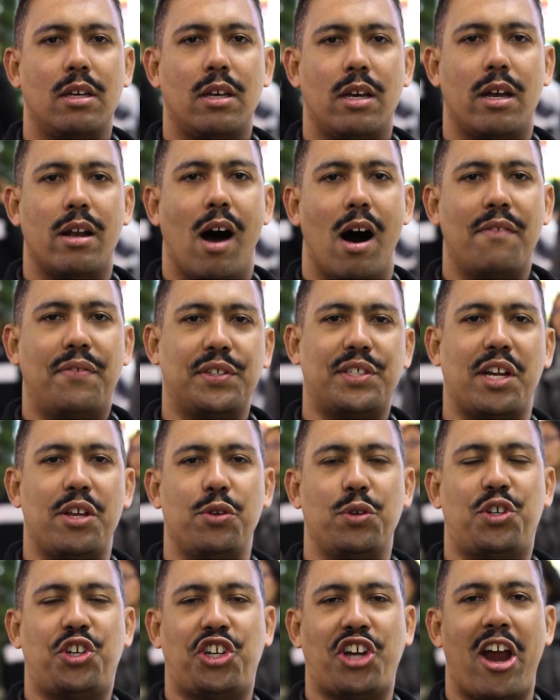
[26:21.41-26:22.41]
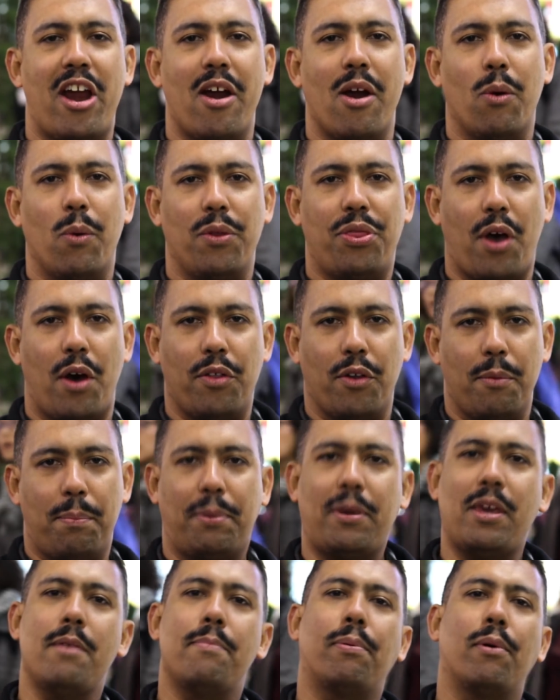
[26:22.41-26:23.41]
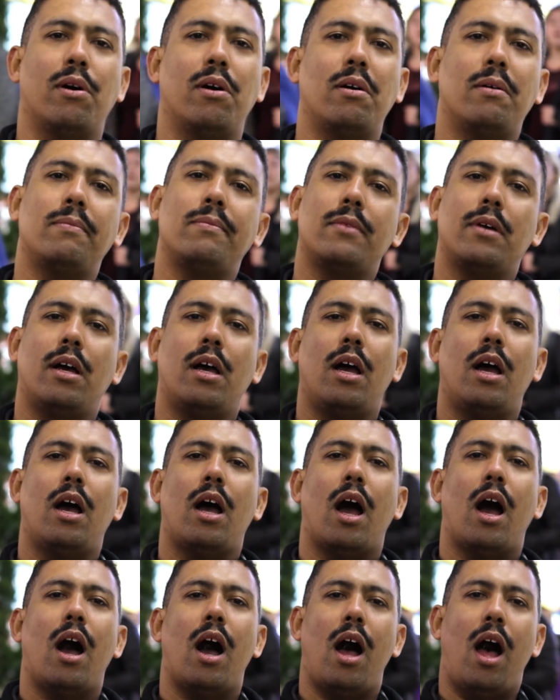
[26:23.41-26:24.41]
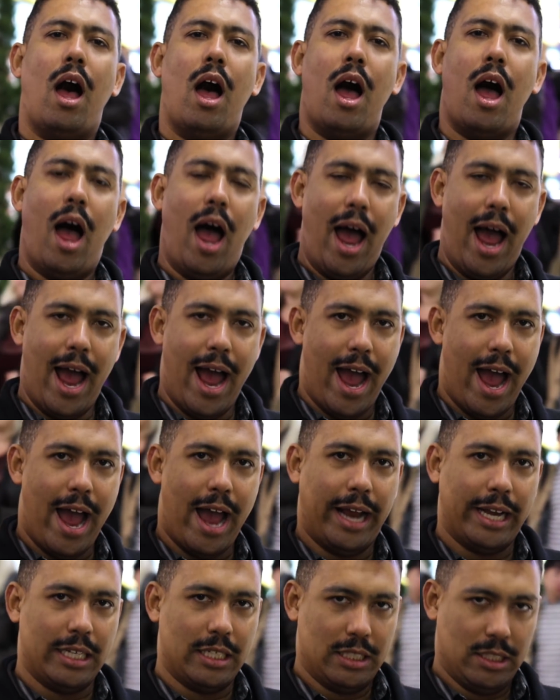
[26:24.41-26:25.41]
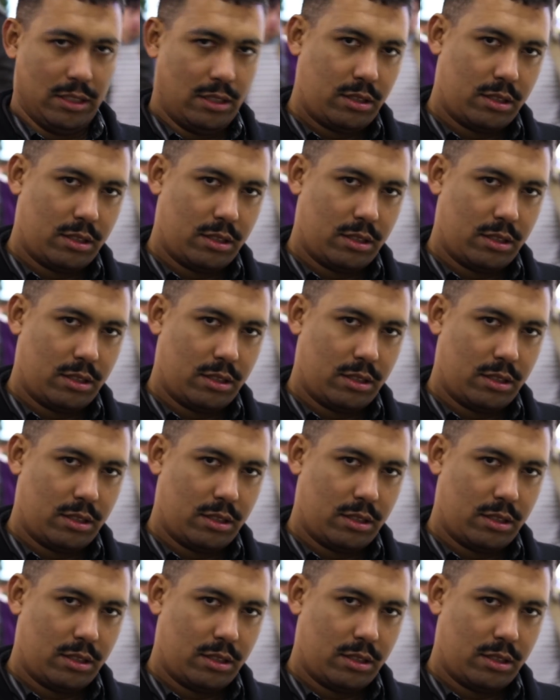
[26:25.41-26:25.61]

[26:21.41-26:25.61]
that you share with other people. And